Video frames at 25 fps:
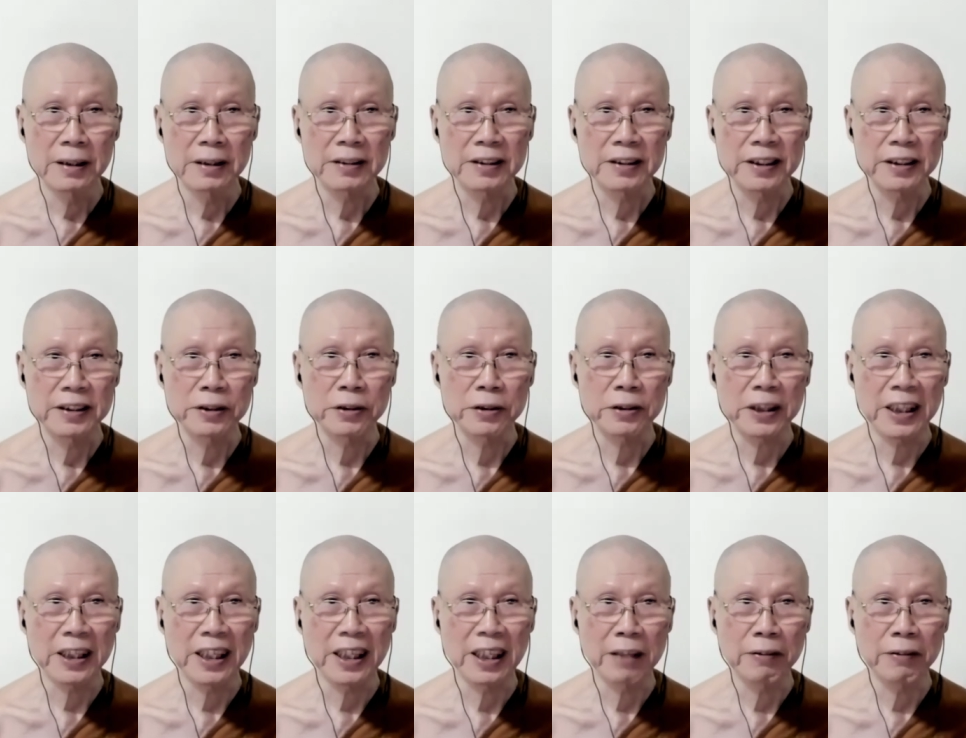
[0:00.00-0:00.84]
See,
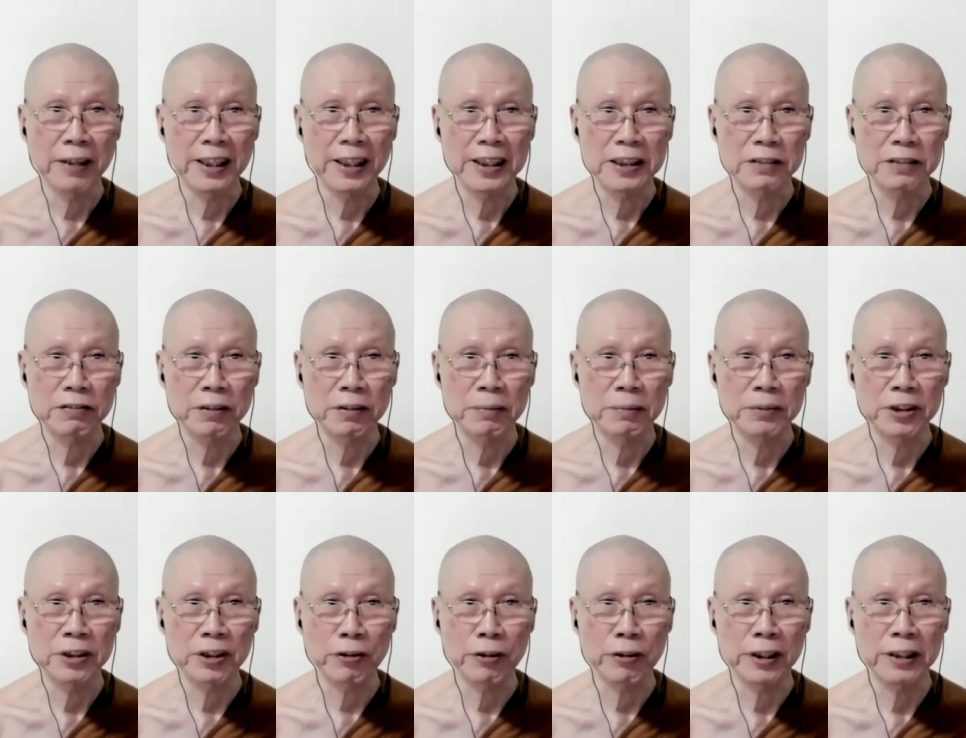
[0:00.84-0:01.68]
dukkha arises
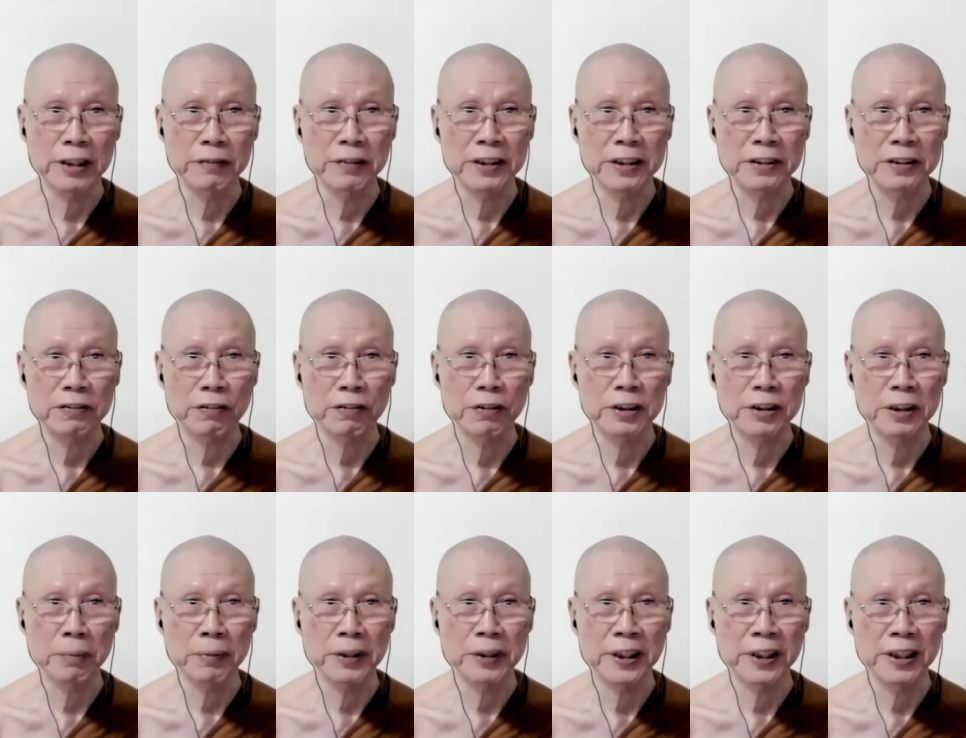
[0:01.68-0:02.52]
from your cravings for
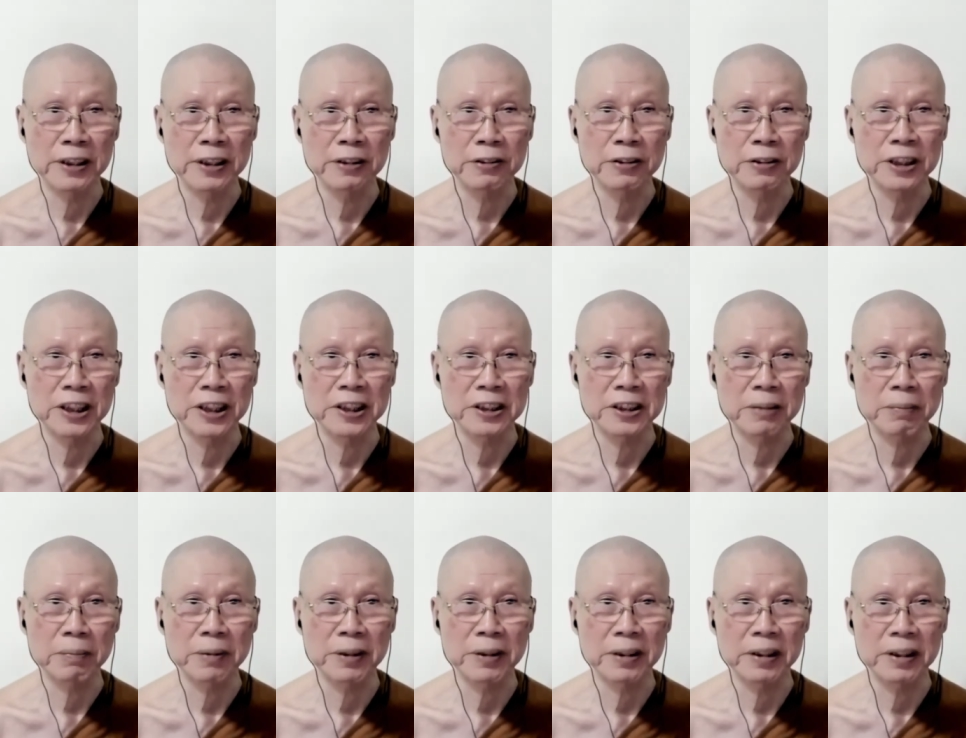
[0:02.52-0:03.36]
the pain to
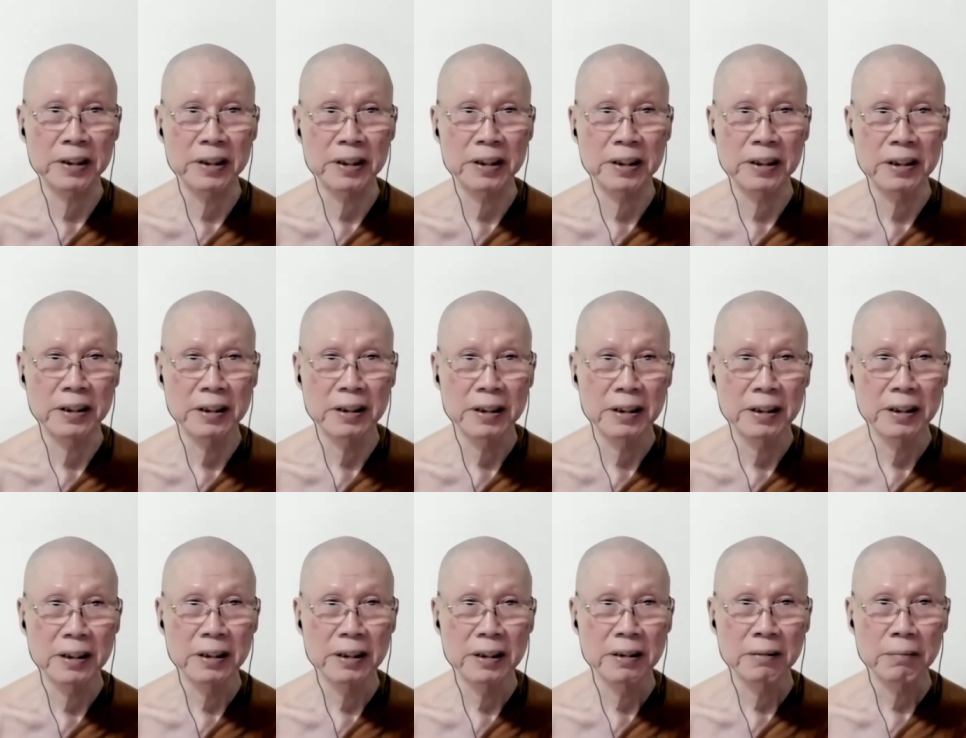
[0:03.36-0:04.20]
disappear.
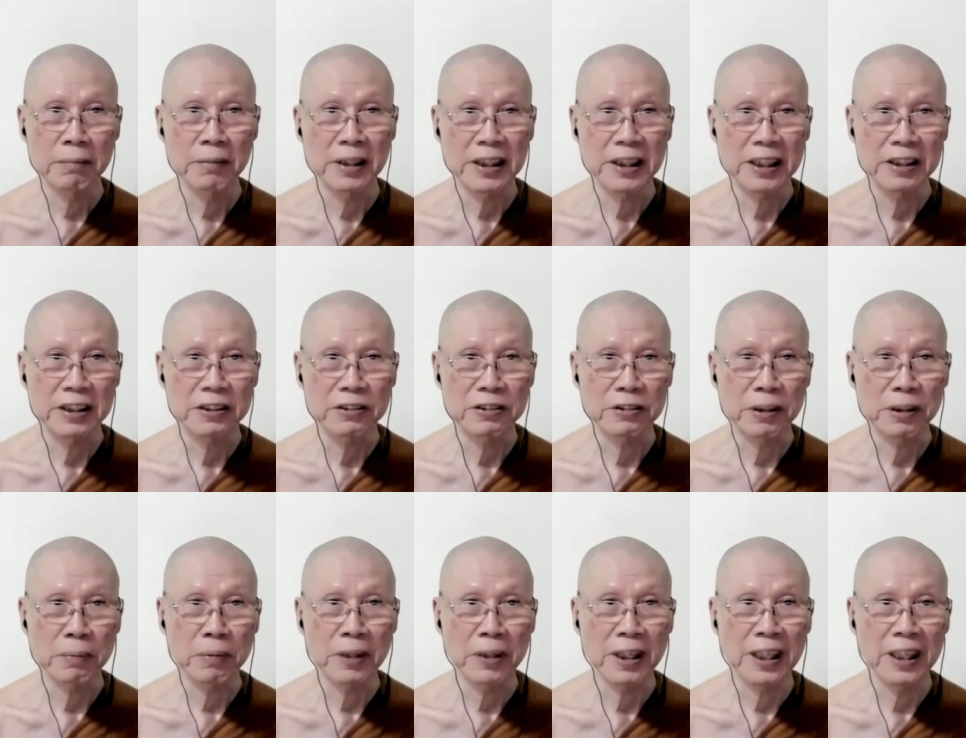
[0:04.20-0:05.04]
But as you
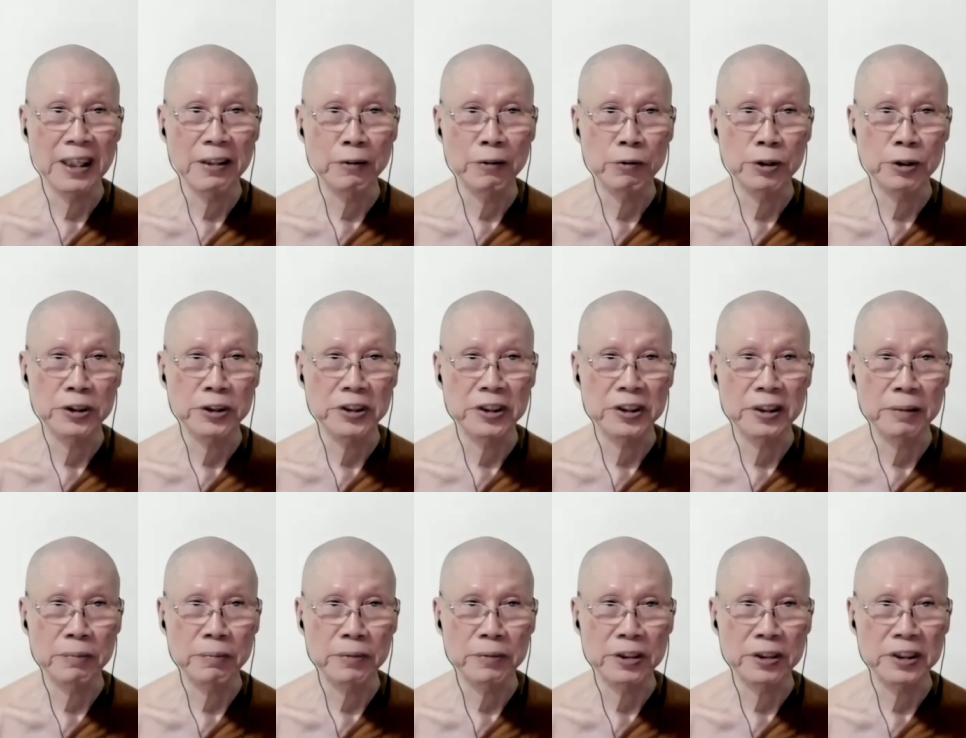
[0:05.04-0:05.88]
apply
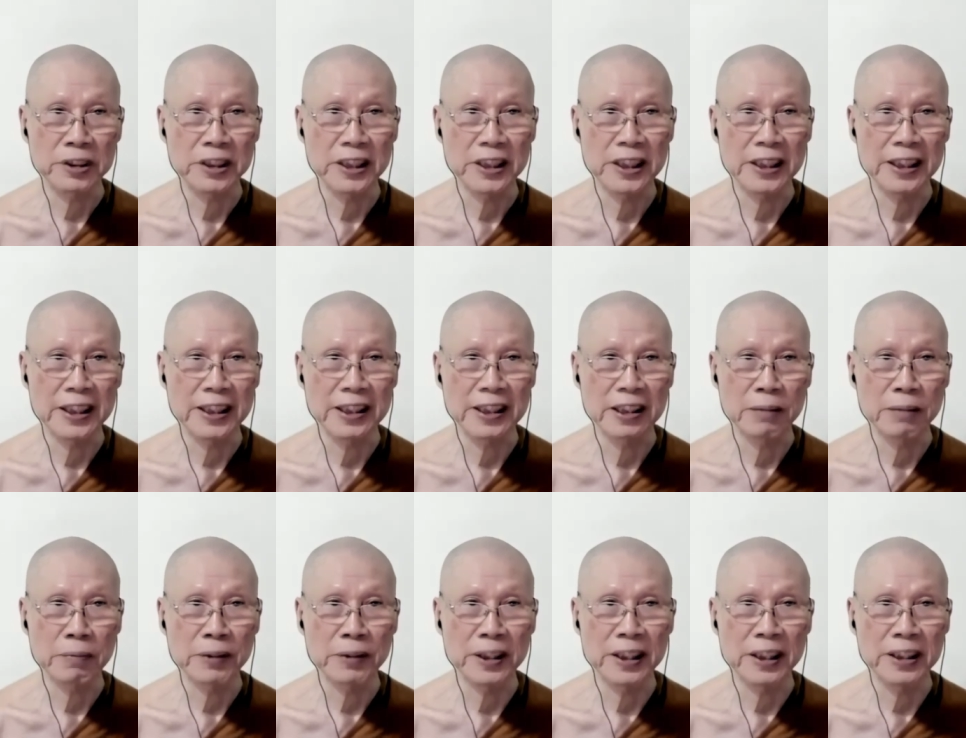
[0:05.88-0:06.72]
wisdom to see that
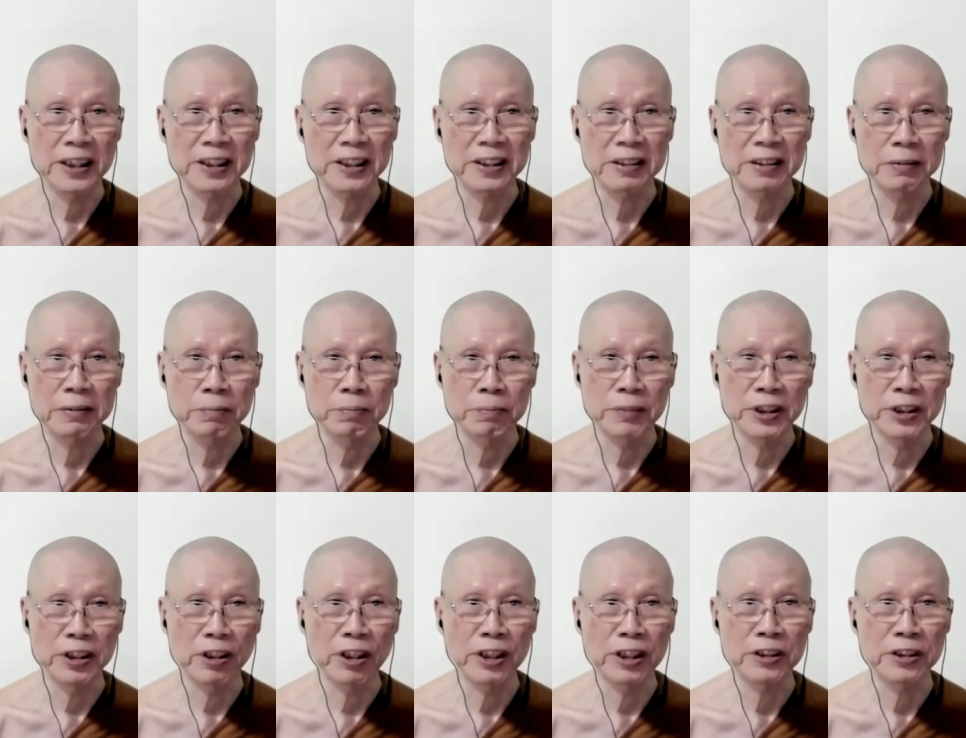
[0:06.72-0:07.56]
the pain is
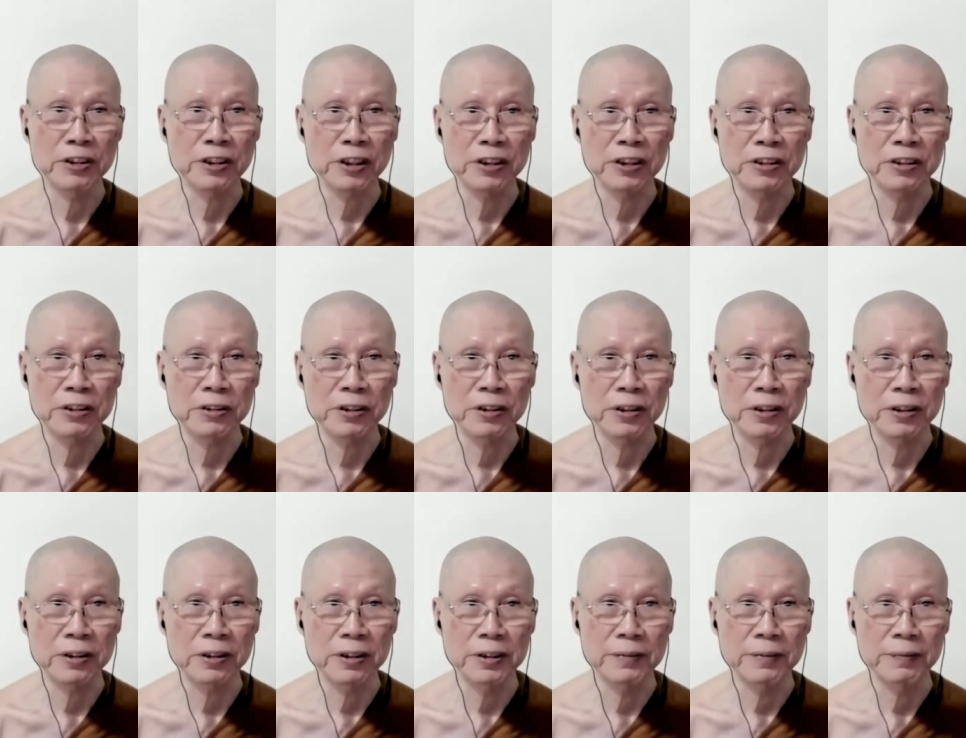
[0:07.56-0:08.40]
beyond your
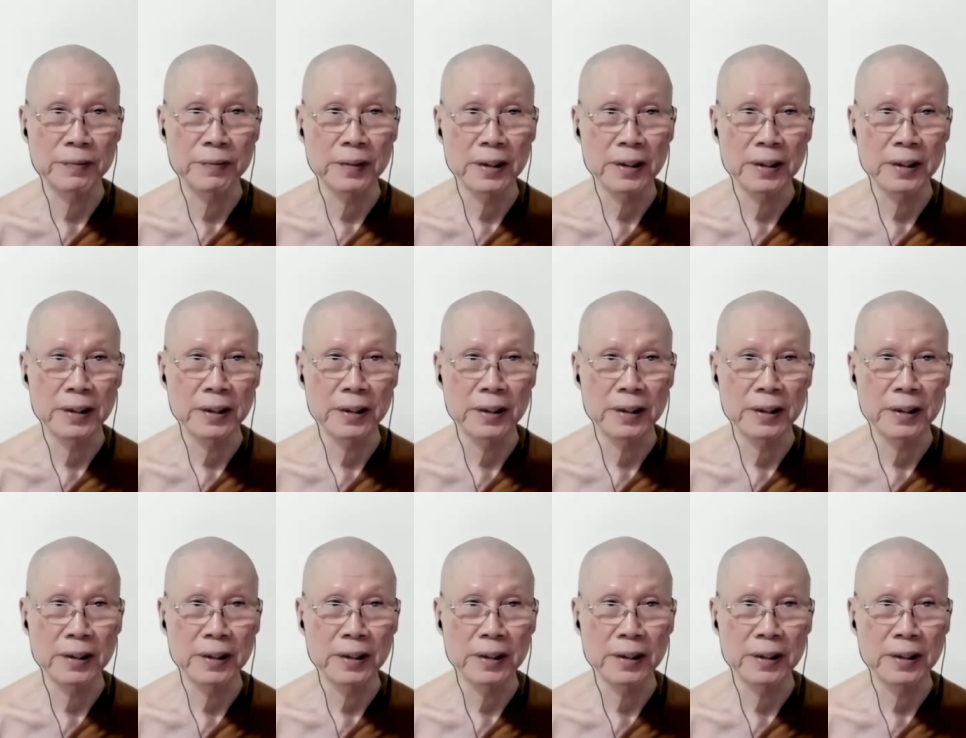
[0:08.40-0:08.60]
control,